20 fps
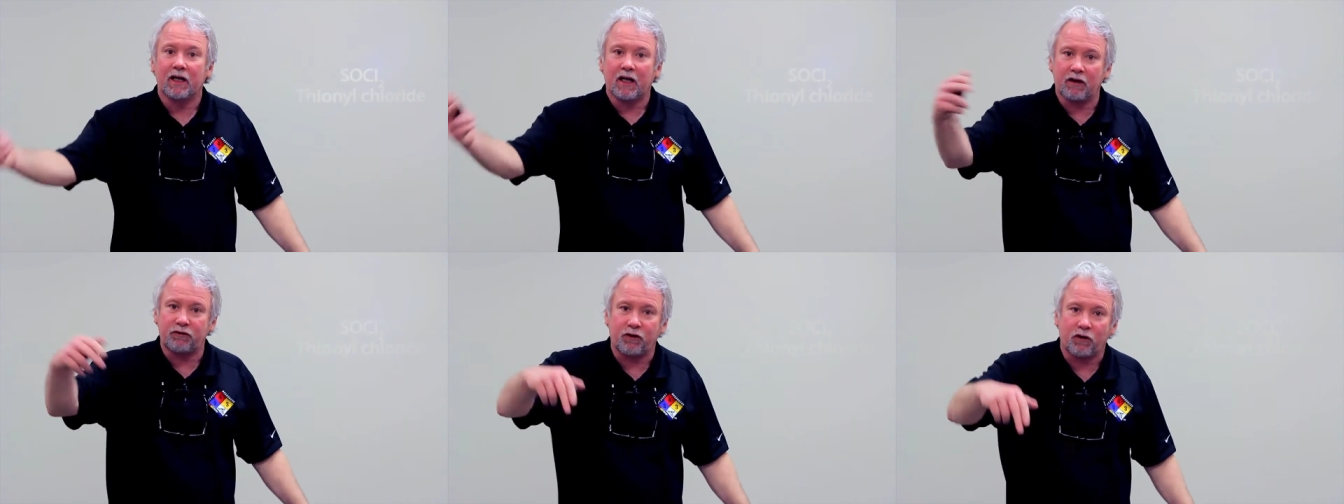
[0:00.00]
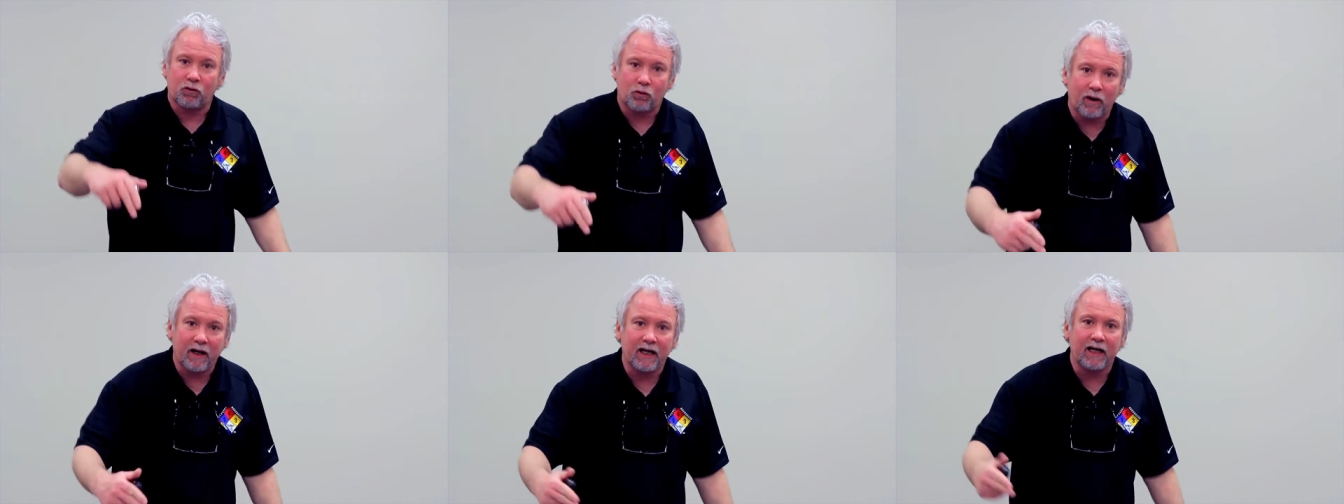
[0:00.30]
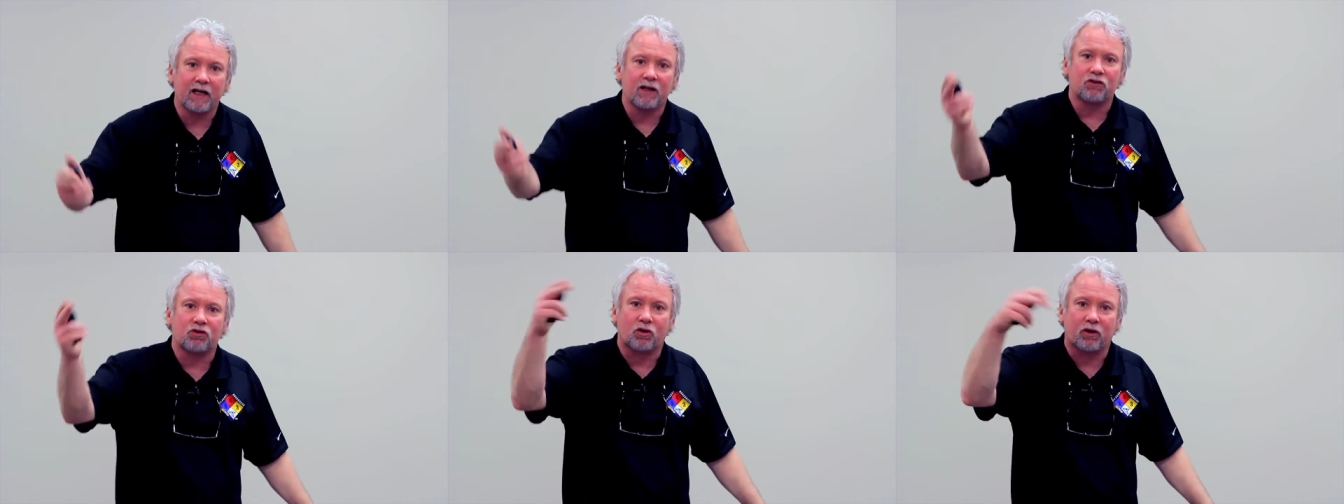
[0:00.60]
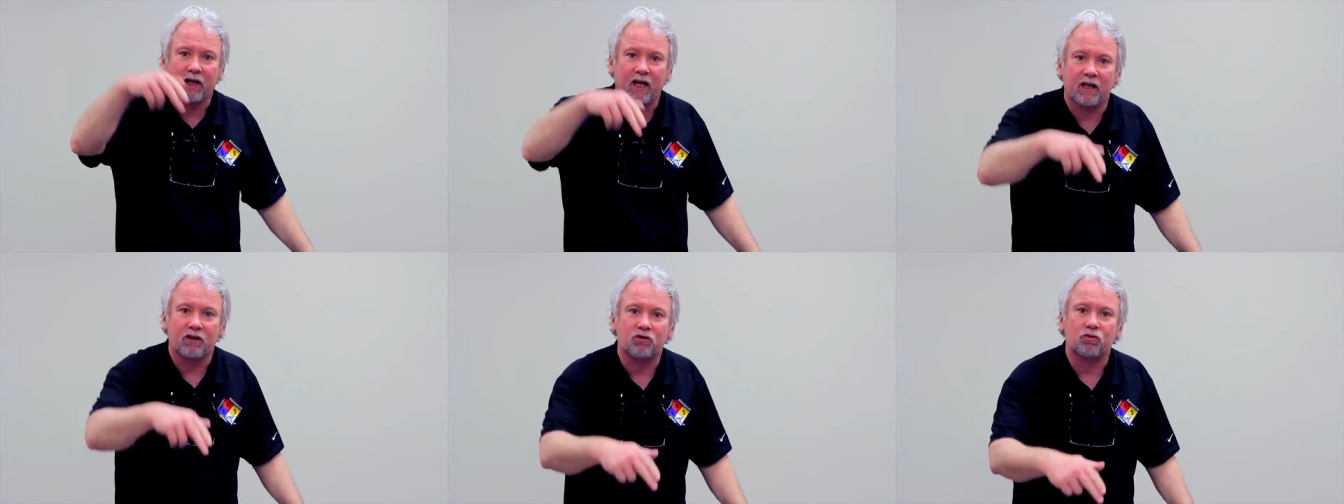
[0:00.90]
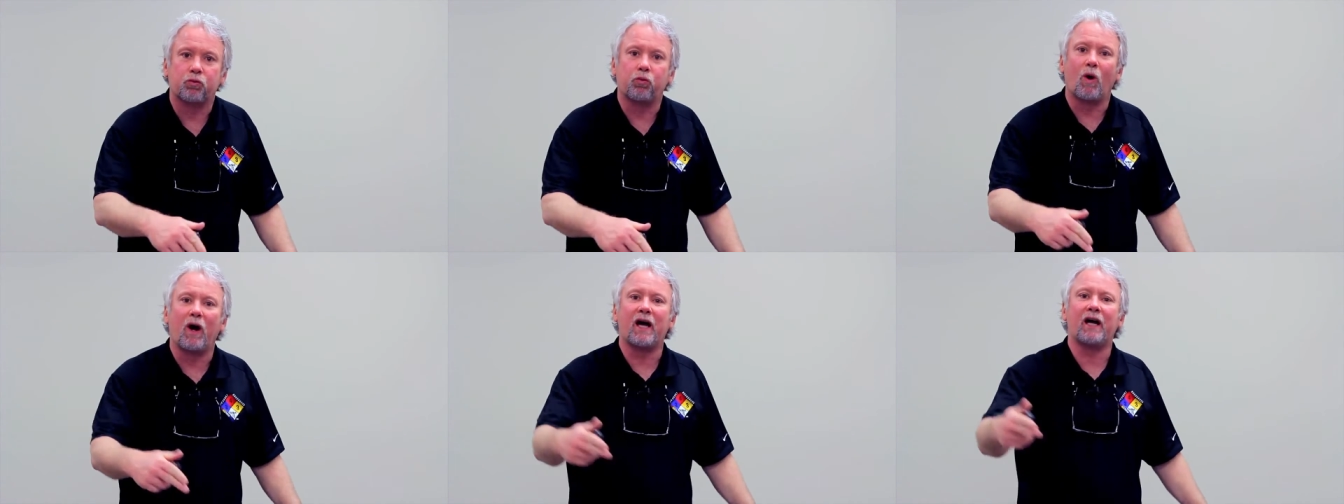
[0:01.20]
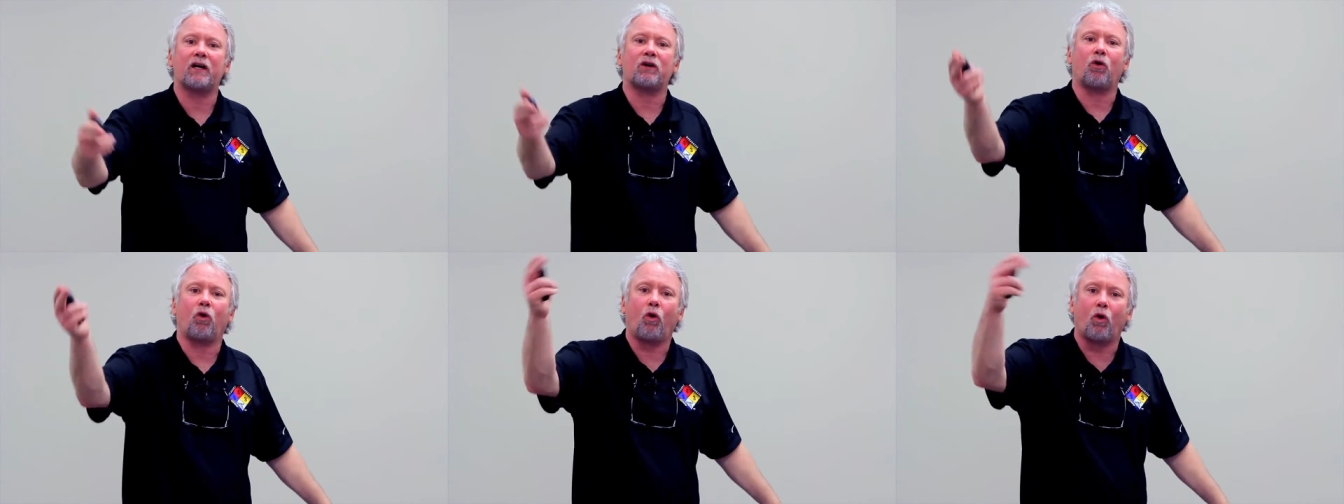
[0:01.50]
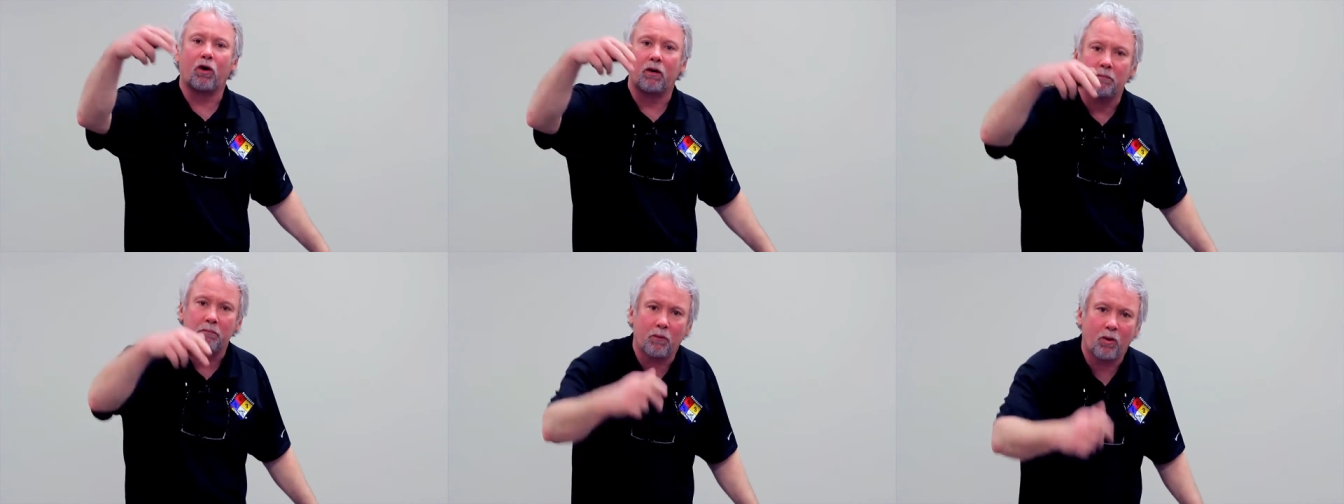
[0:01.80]
If it rains or gets wet
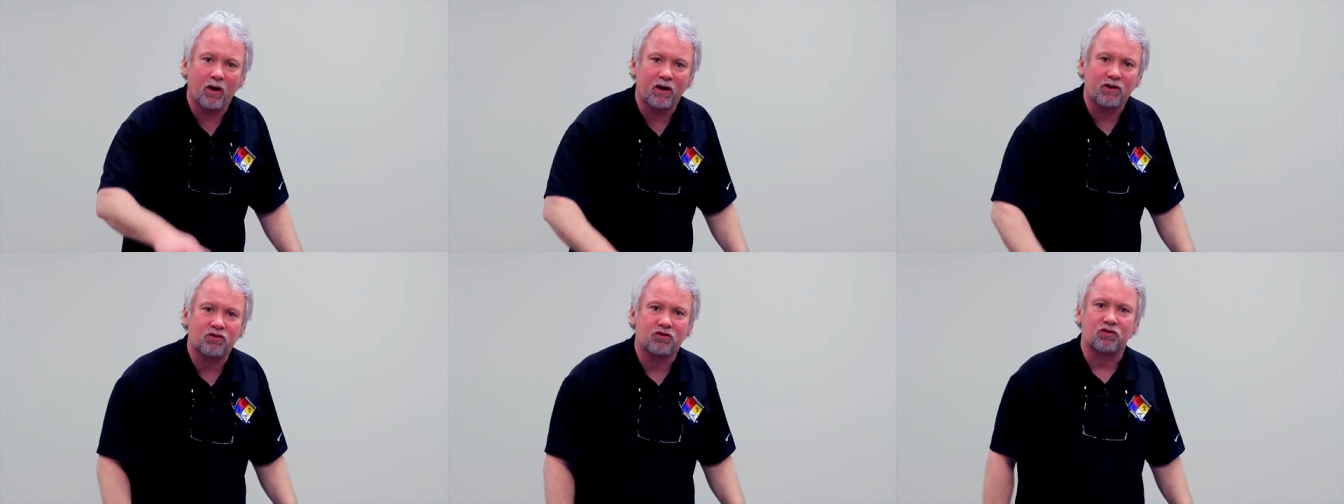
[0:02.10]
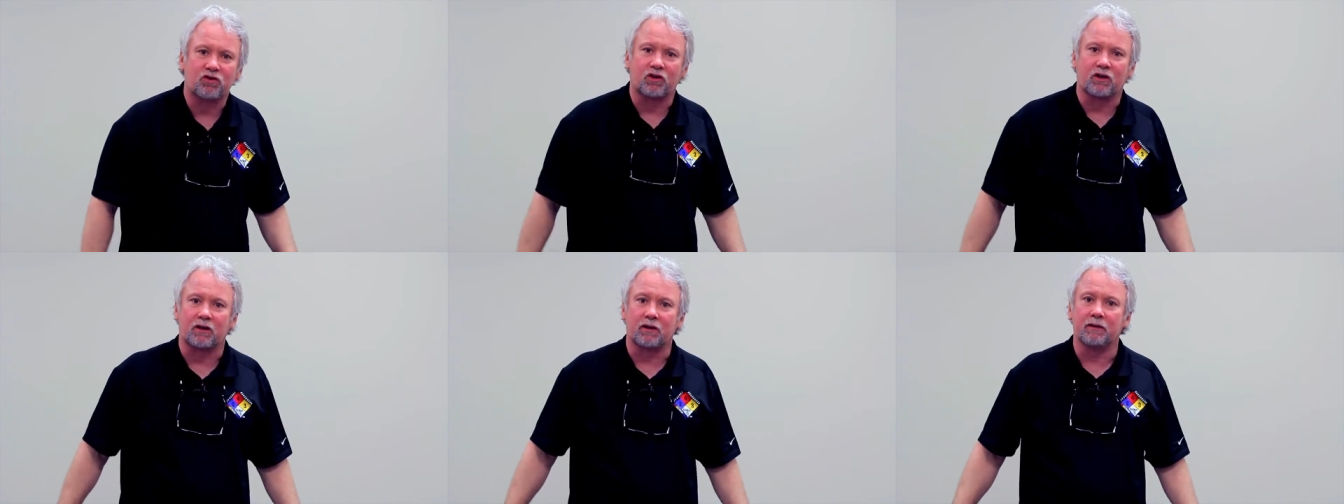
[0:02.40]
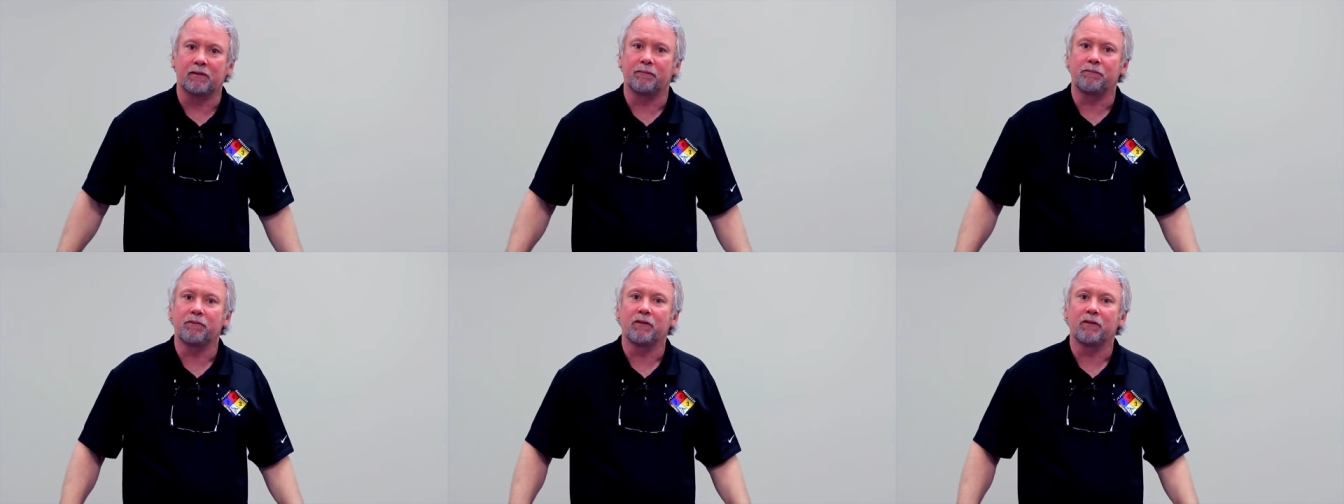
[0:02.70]
or moisture,